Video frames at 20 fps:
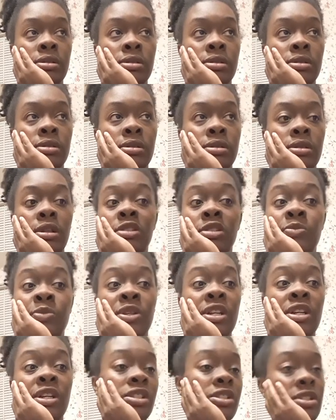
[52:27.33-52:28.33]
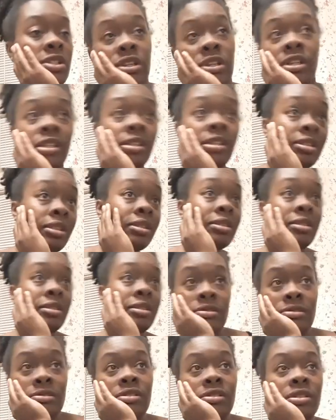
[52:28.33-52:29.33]
It's because you
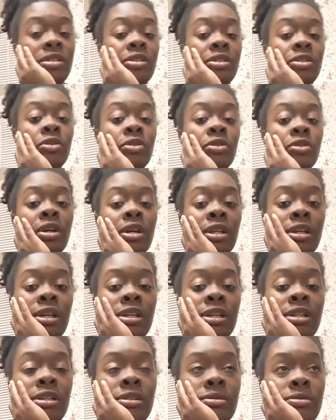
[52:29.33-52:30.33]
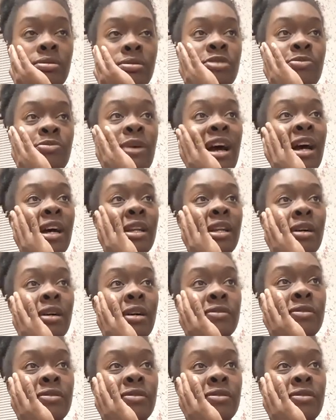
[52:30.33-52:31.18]
threw your spine off.